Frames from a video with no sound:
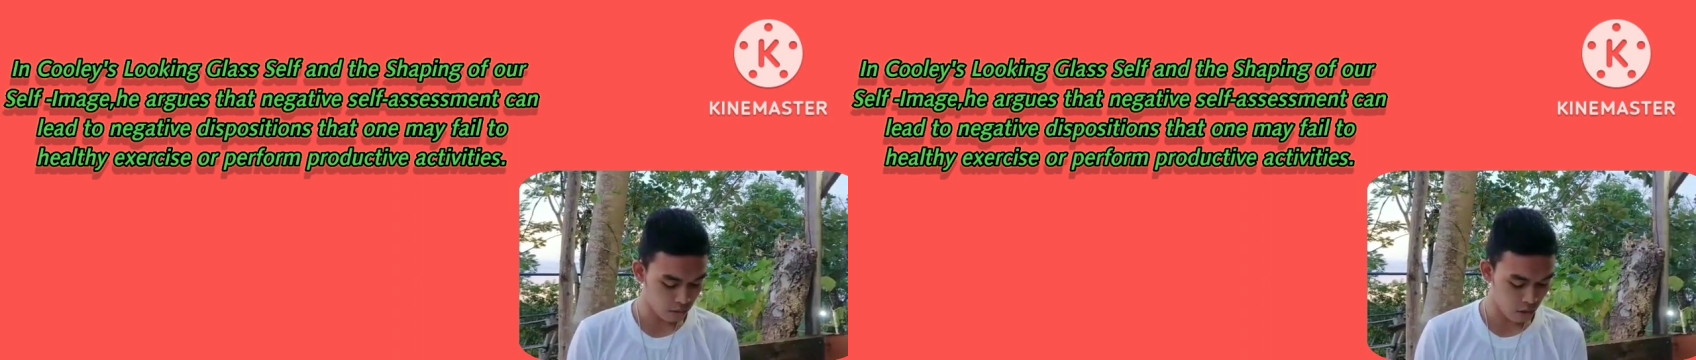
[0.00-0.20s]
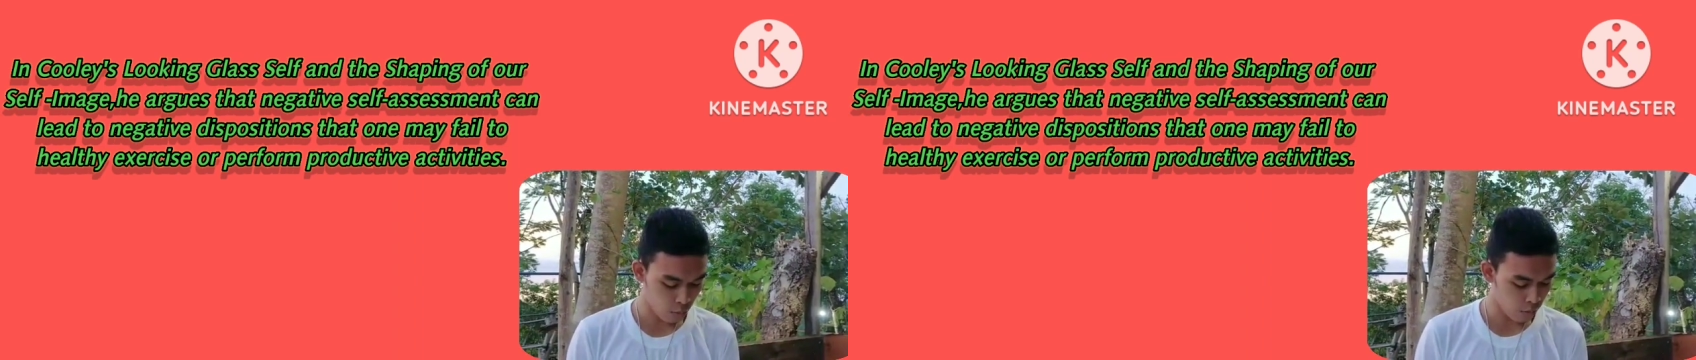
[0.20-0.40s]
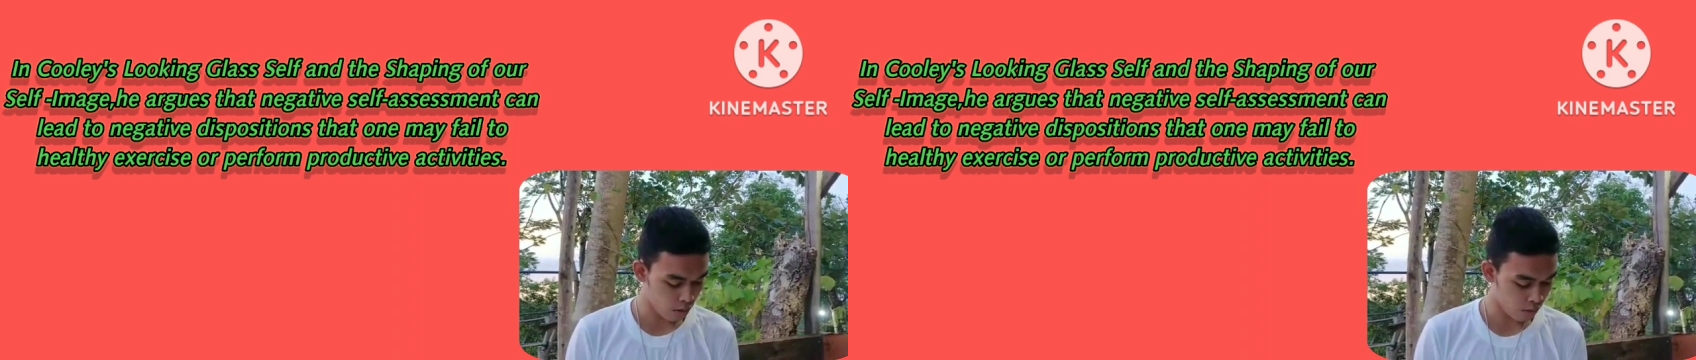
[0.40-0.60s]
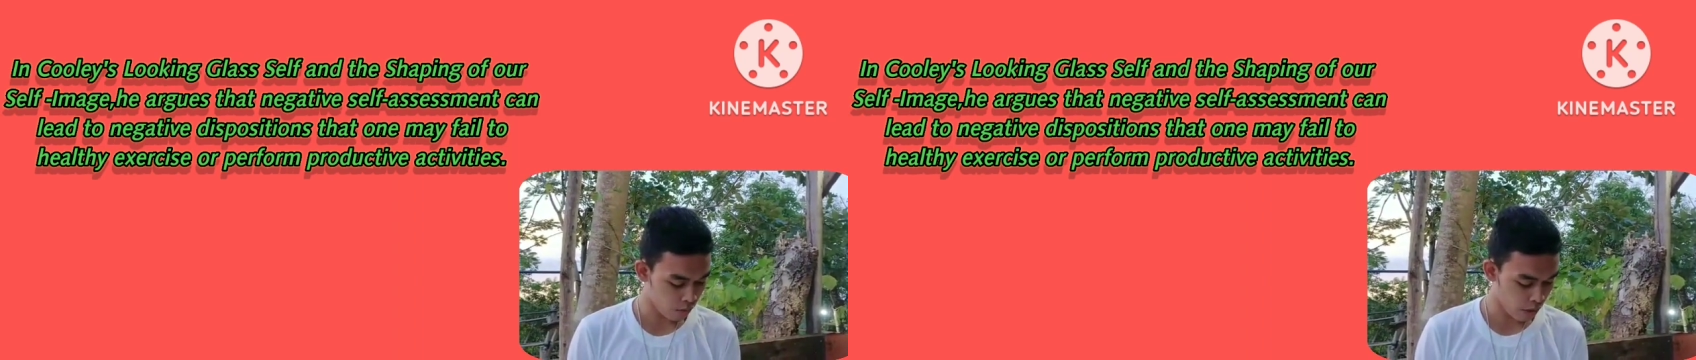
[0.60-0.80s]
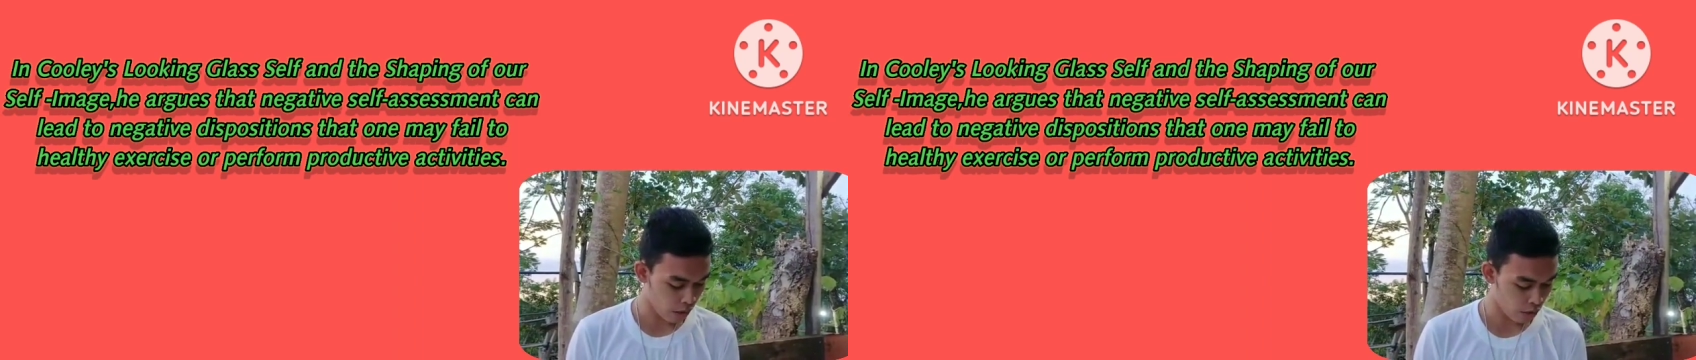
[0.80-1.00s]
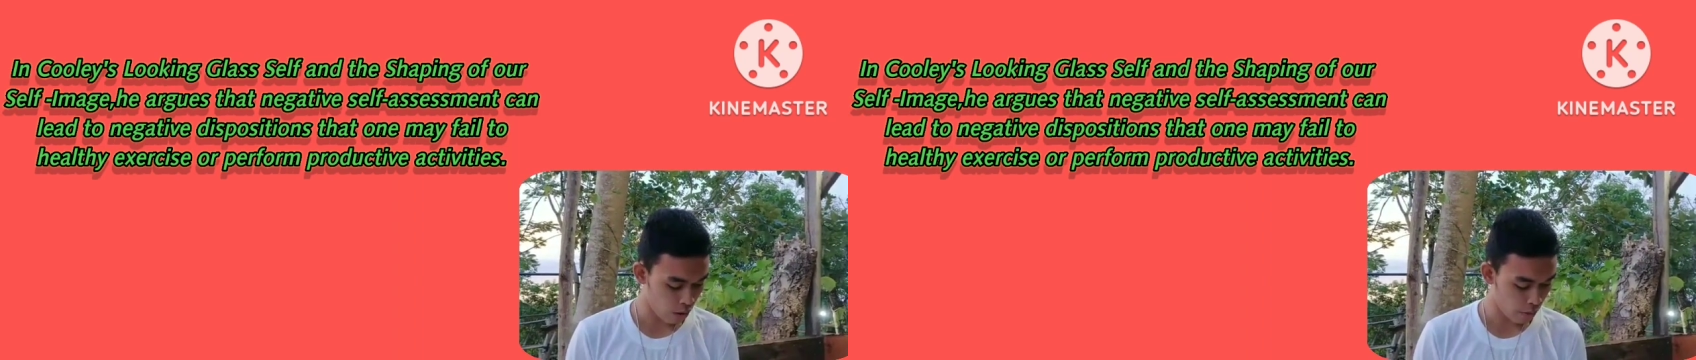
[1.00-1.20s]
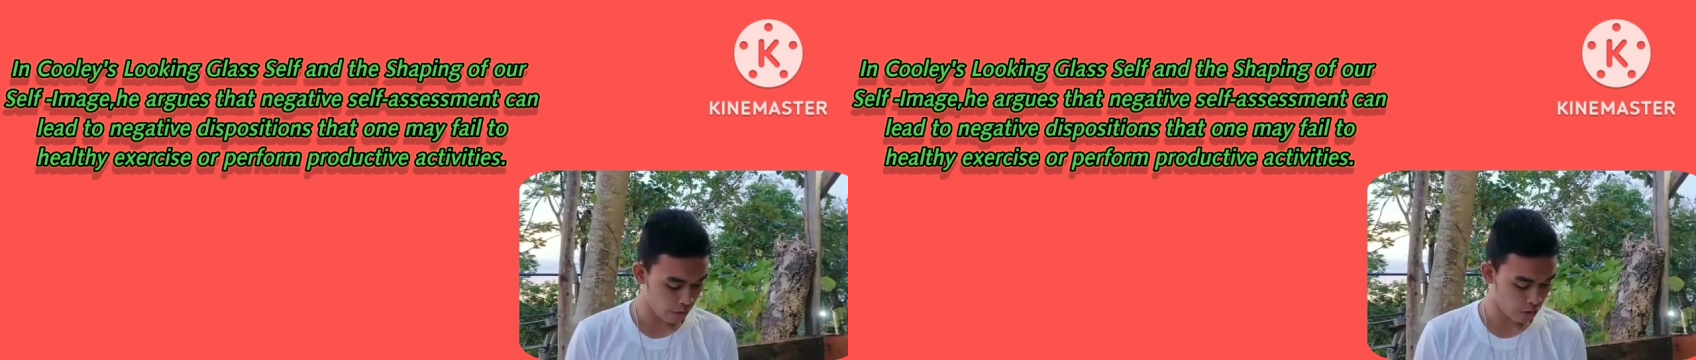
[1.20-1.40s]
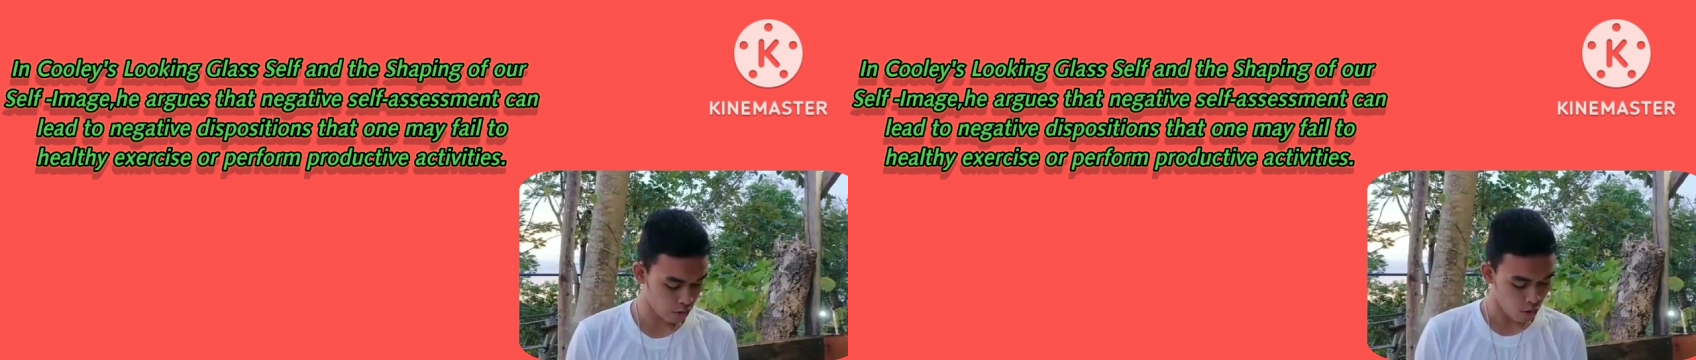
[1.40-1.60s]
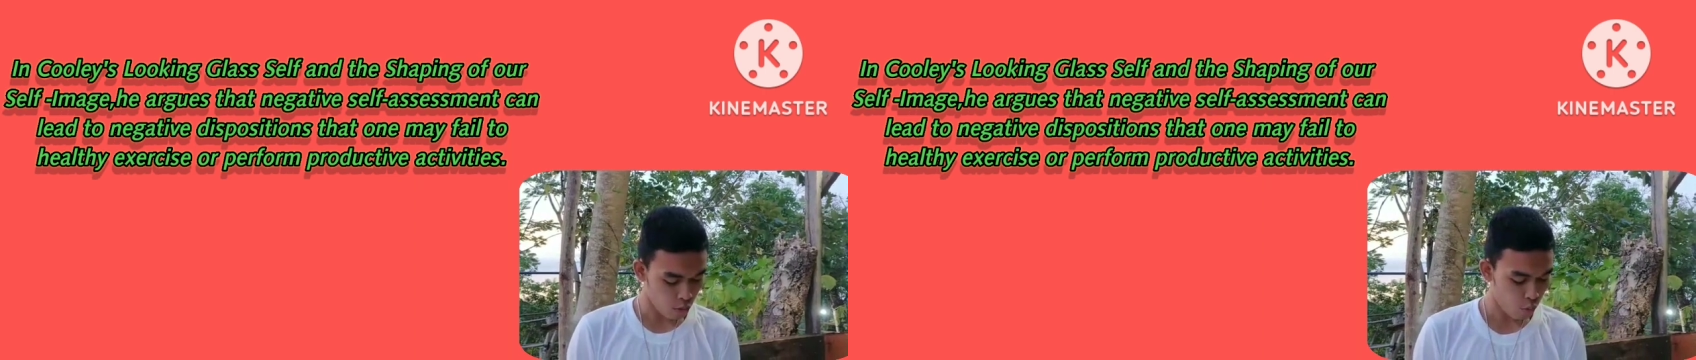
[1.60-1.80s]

the shaping of our image.